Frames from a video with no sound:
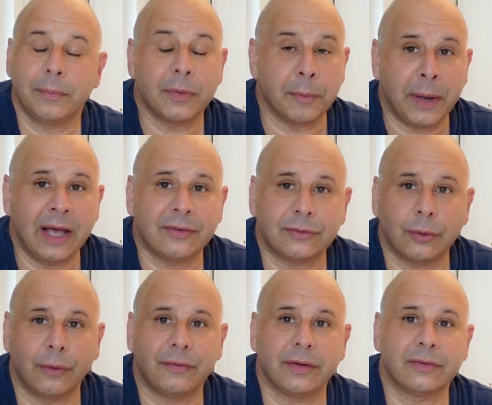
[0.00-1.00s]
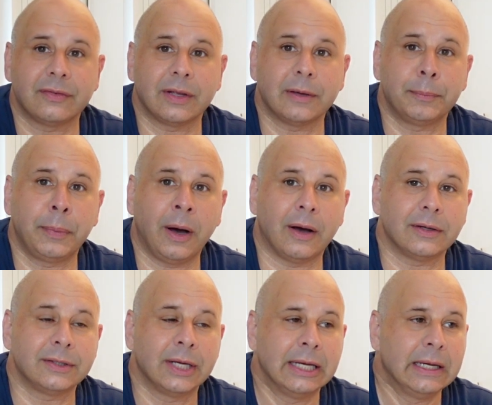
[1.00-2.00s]
the best obviously,
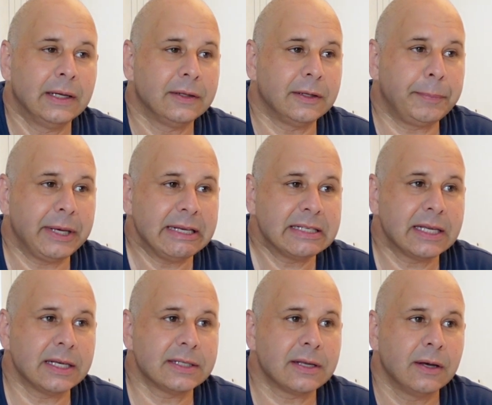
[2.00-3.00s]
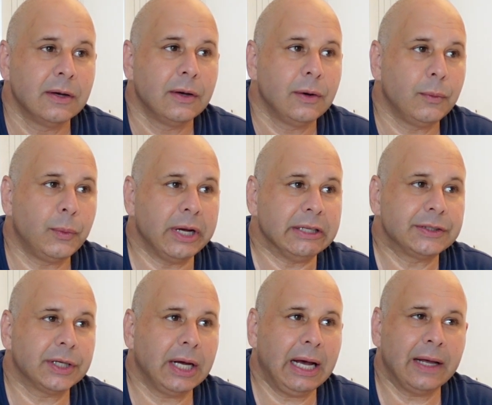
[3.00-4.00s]
but the pieces
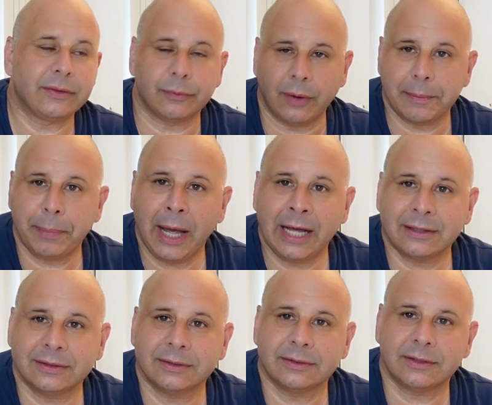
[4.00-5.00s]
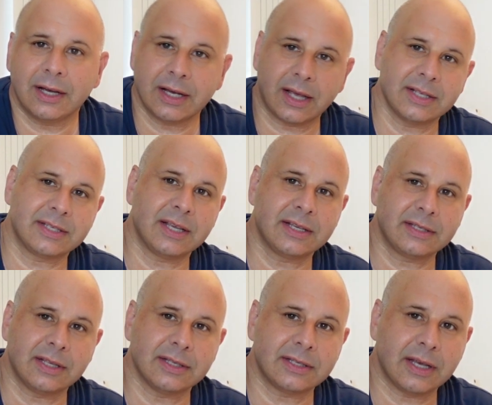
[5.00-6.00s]
which had the right patterns and
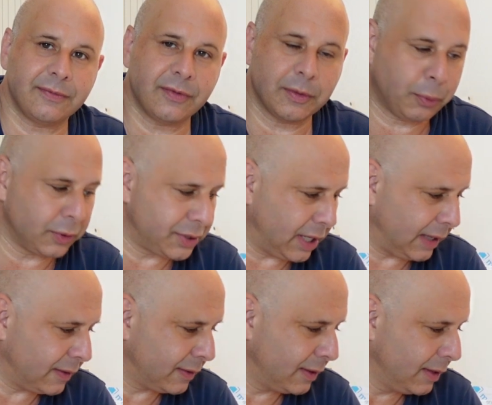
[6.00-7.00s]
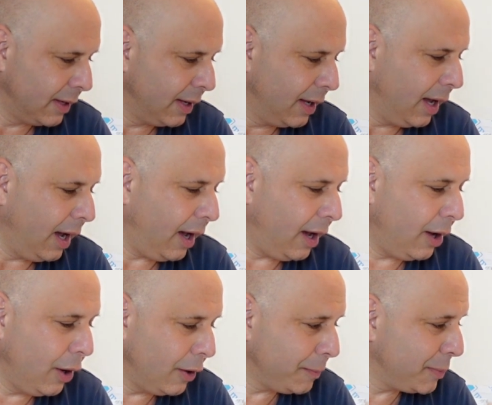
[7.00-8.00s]
consistency for the project. I
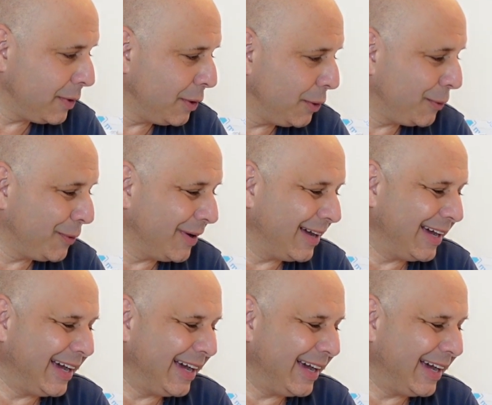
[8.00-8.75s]
hope you